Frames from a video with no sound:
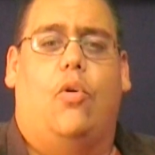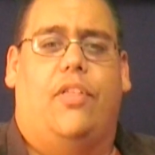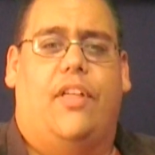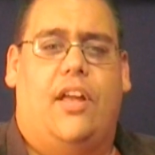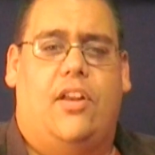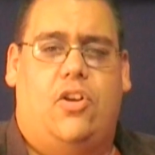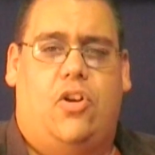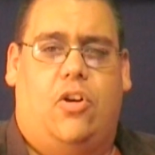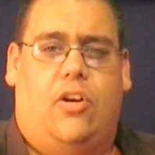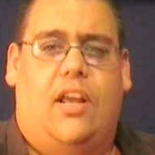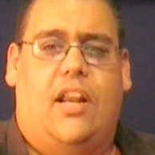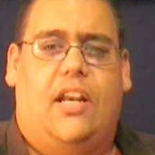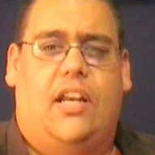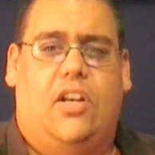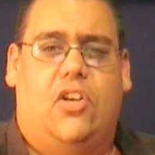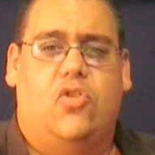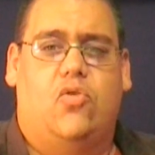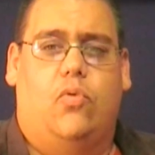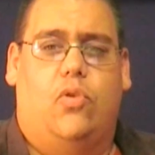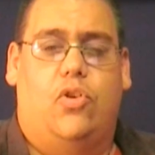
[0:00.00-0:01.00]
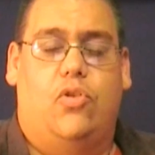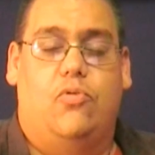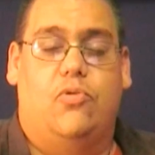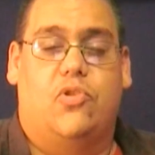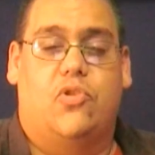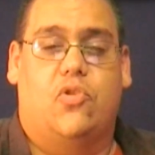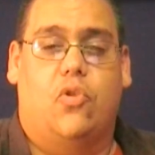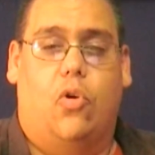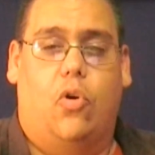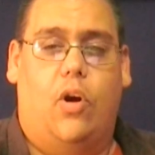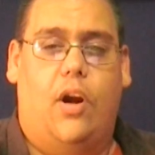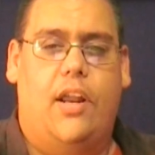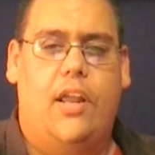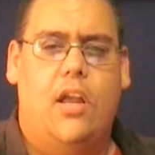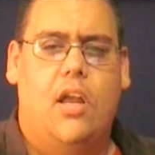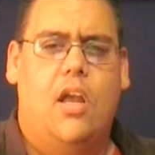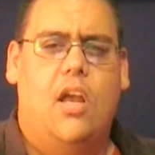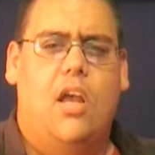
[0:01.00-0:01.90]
that you're getting into a new story